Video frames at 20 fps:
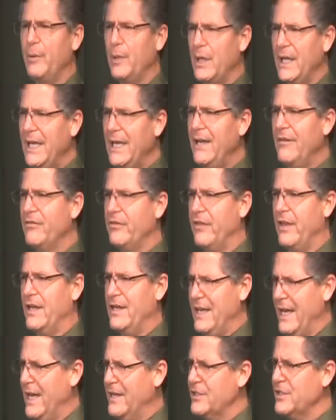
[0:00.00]
believed
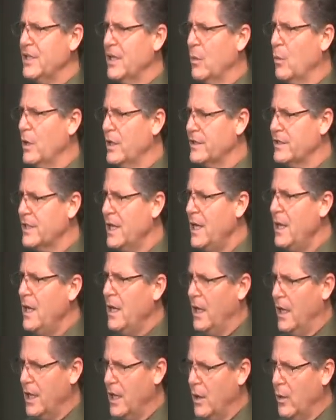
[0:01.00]
that dancing was,
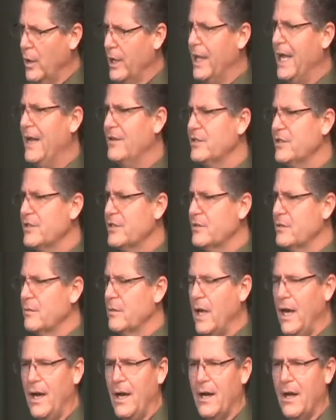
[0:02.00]
you know,
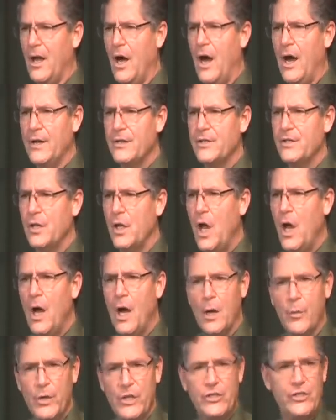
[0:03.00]
against uh, God's
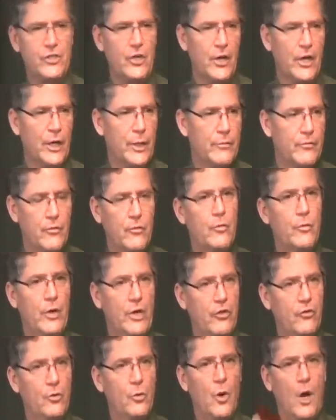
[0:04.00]
law, and we started,
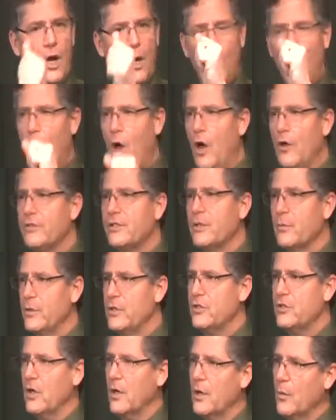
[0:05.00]
we threw on a waltz and
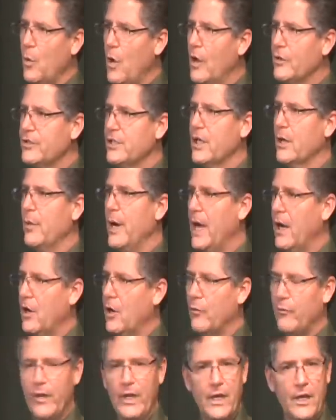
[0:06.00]
we started waltzing around,
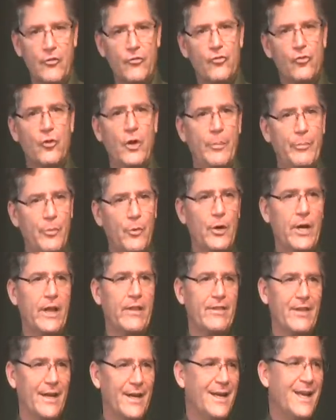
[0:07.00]
and hopefully didn't trip or
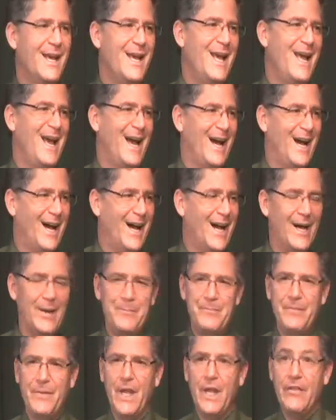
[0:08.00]
anything, uh,
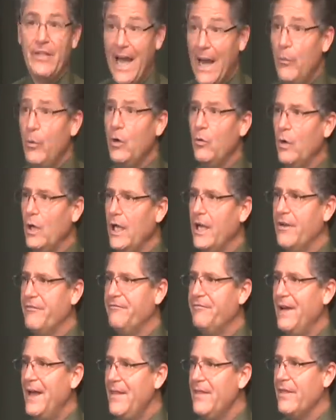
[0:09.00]
that would really
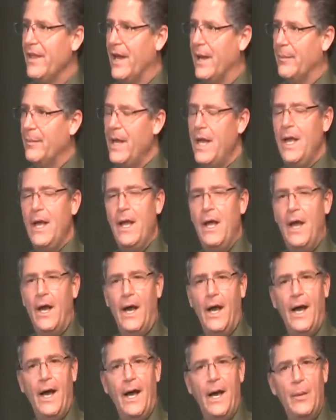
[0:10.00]
offend them.
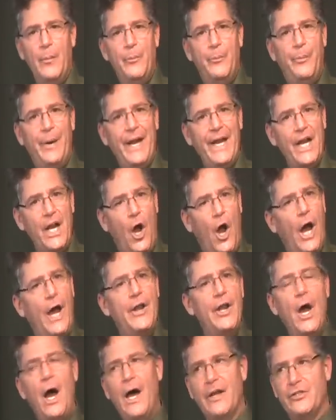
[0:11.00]
but it
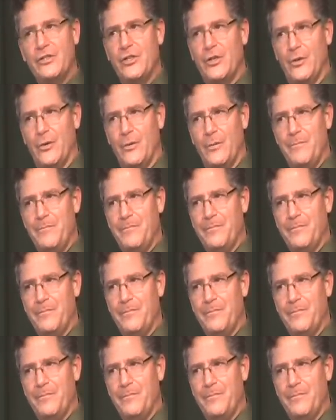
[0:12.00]
ought not to